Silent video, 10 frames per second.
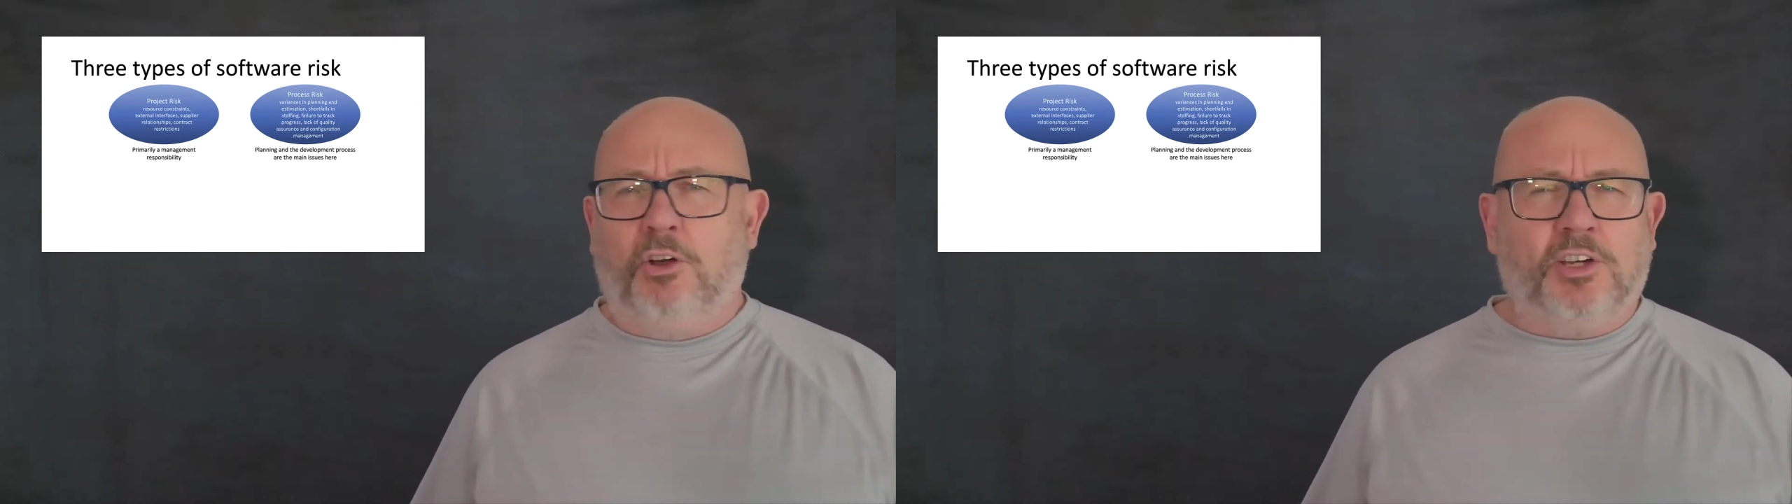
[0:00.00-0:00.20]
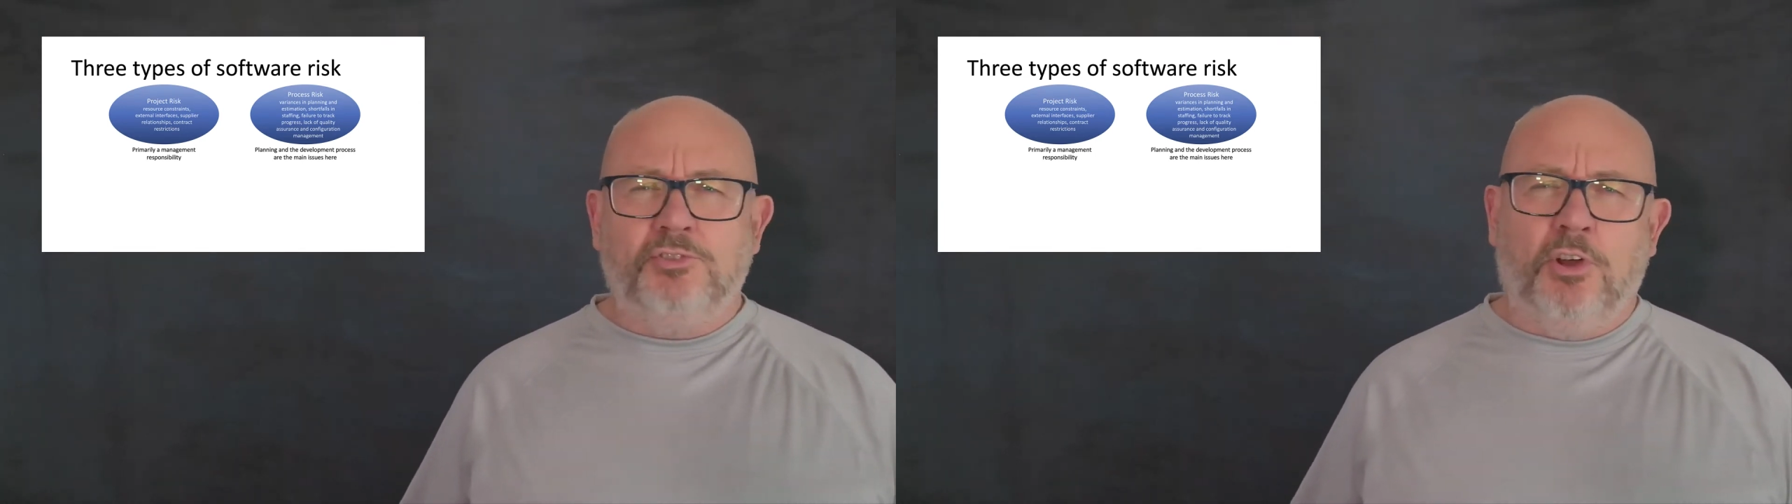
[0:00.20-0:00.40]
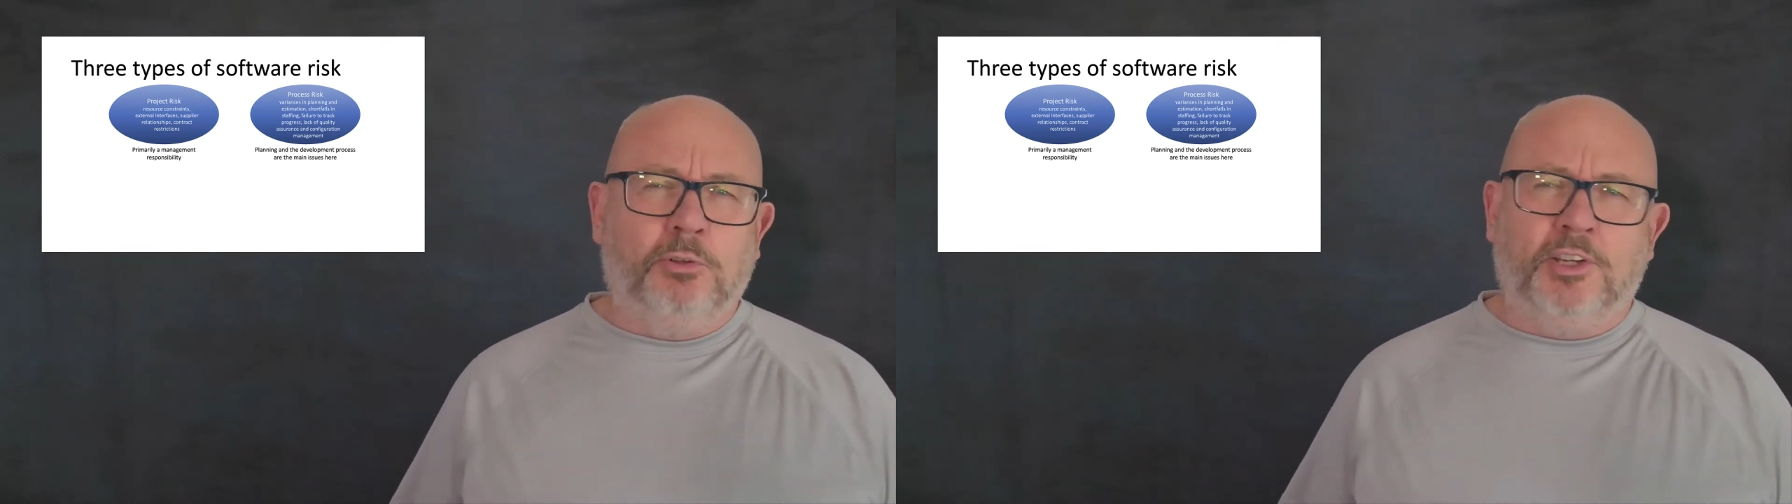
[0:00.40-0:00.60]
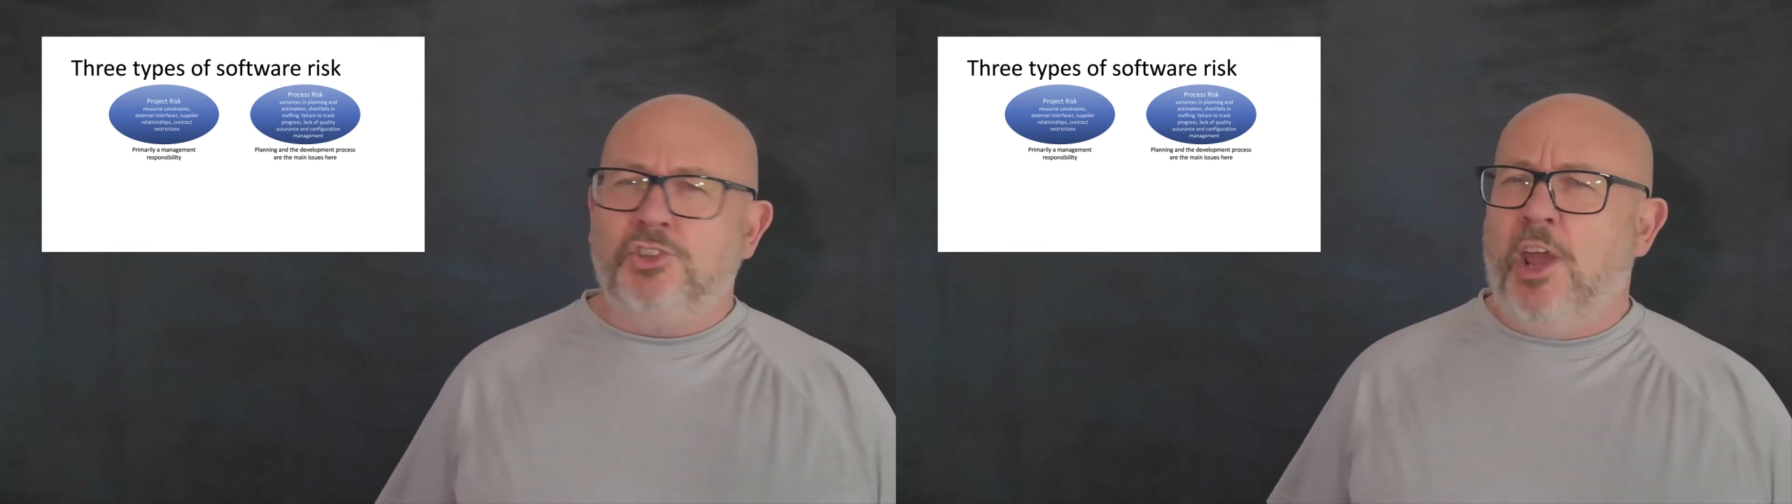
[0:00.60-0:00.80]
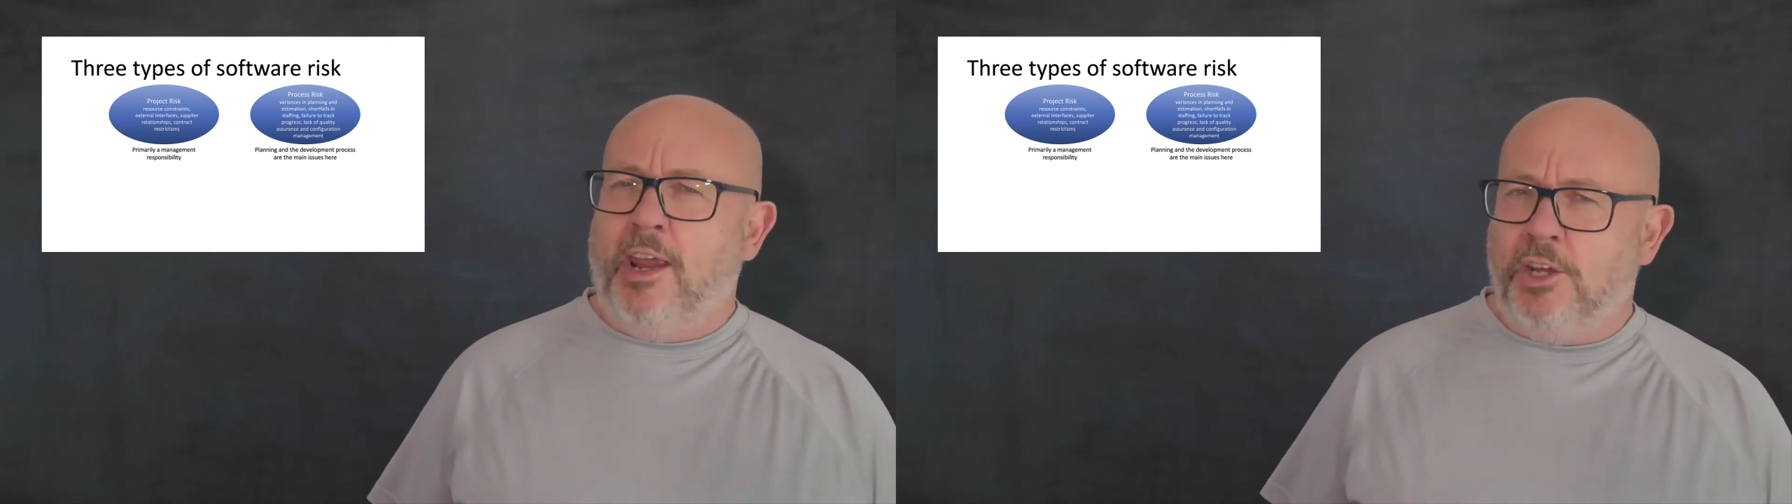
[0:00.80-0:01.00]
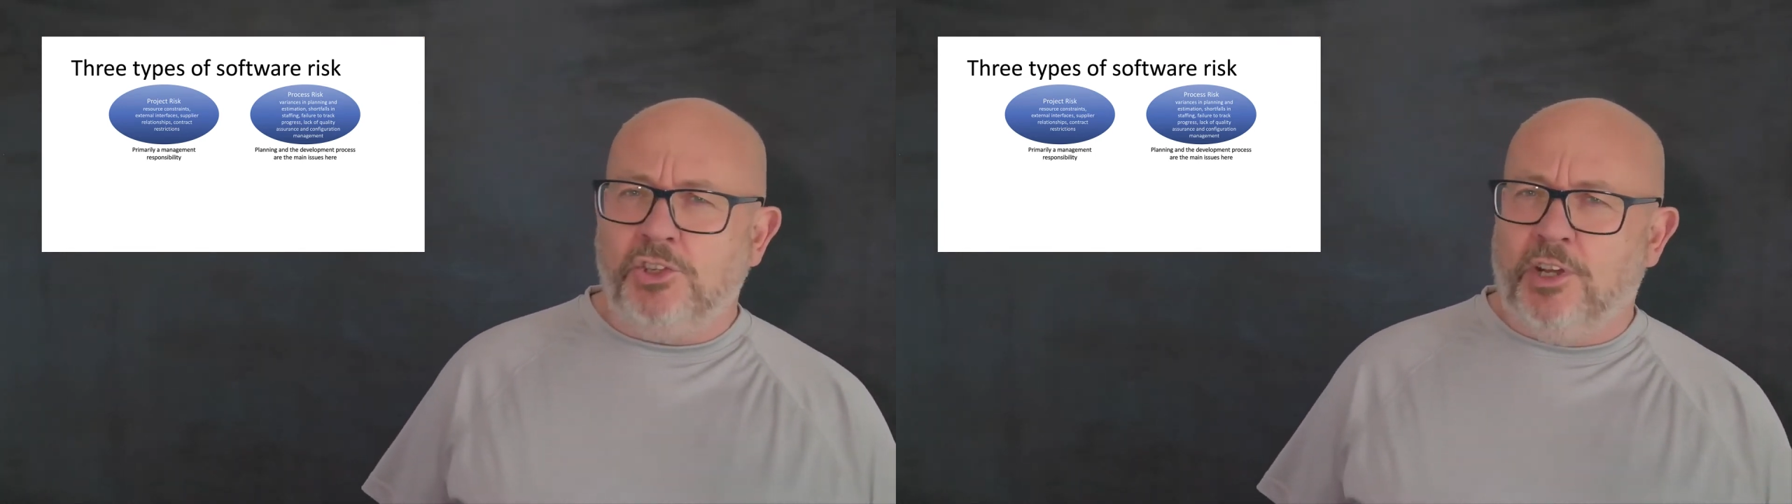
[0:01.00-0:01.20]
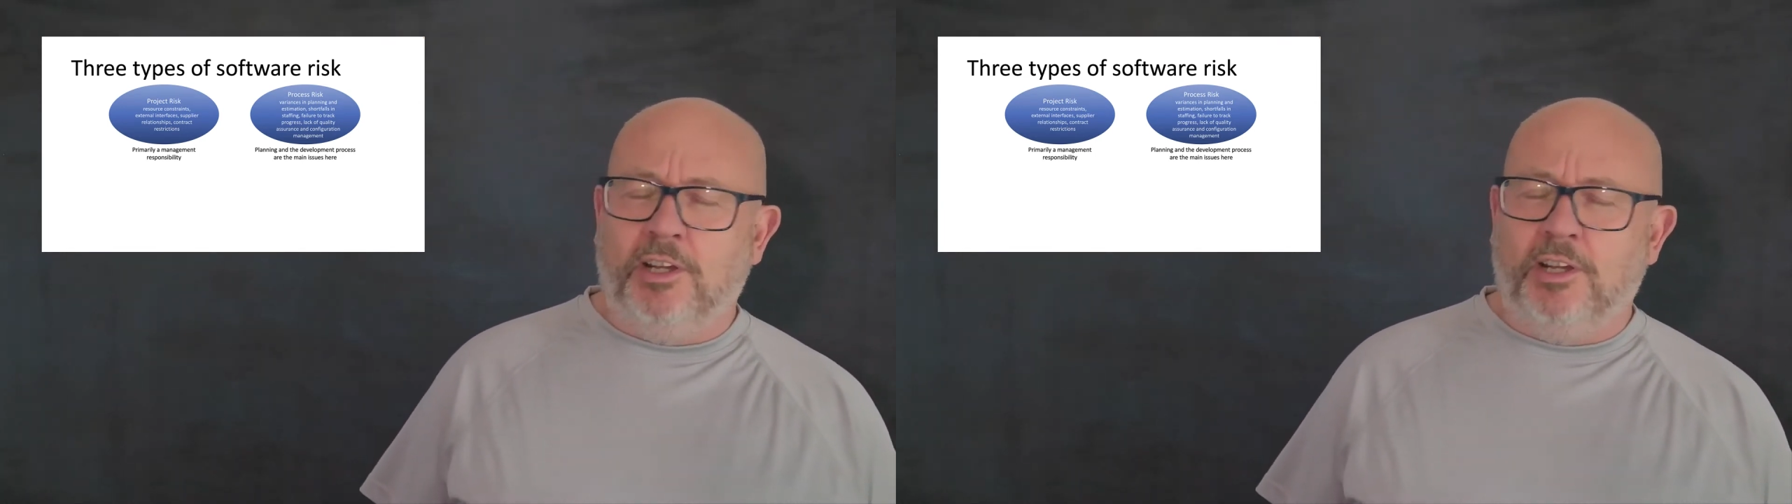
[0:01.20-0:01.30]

controlling change in